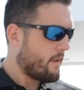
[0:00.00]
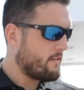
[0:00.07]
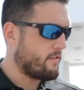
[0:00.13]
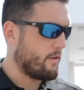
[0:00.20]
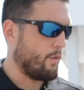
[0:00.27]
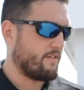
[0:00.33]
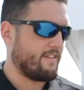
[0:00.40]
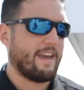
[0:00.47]

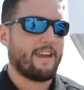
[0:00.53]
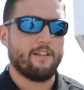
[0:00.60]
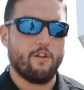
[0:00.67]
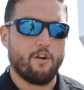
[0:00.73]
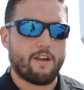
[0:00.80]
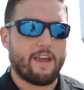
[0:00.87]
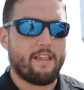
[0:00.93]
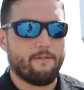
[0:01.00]
So we'll take a
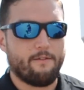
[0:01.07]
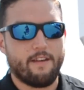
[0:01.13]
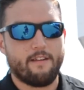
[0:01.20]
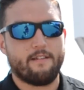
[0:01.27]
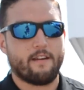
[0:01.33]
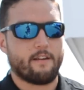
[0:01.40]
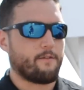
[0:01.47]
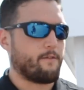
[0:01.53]
look at the
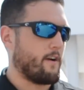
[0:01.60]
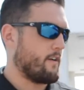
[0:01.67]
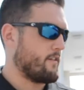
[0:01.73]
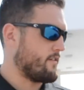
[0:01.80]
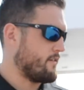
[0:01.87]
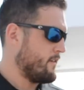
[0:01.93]
V6 first.